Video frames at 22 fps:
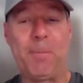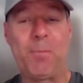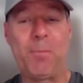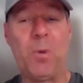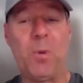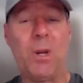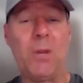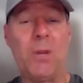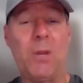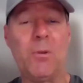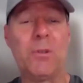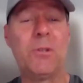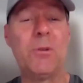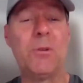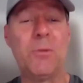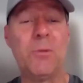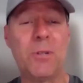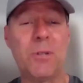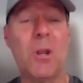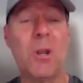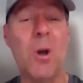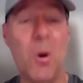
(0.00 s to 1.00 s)
but he was
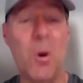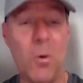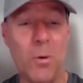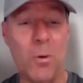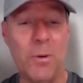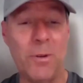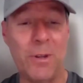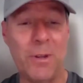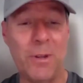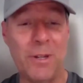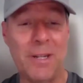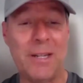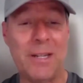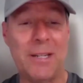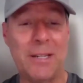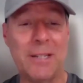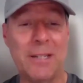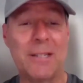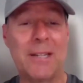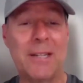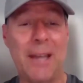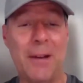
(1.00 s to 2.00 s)
too slow. The
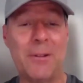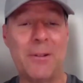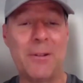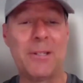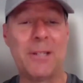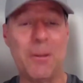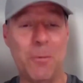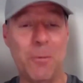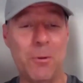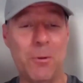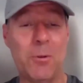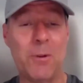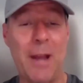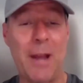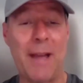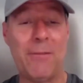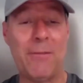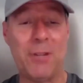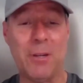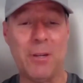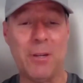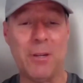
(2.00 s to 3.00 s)
scouts said, "We'll
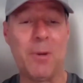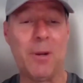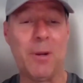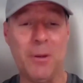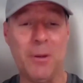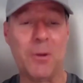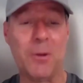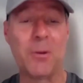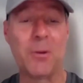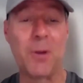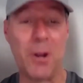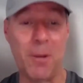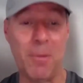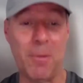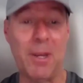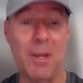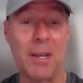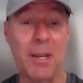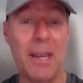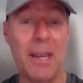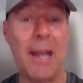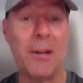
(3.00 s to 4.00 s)
draft you, but you're going to
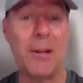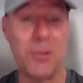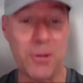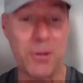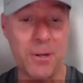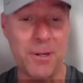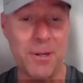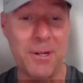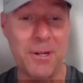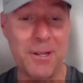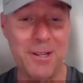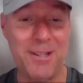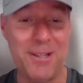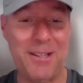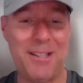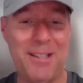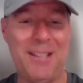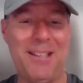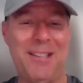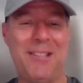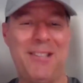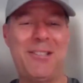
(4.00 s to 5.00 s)
be a catcher."
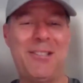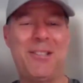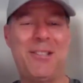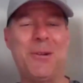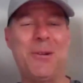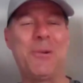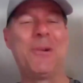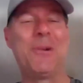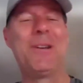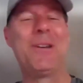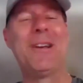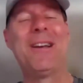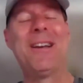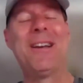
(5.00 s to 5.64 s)
So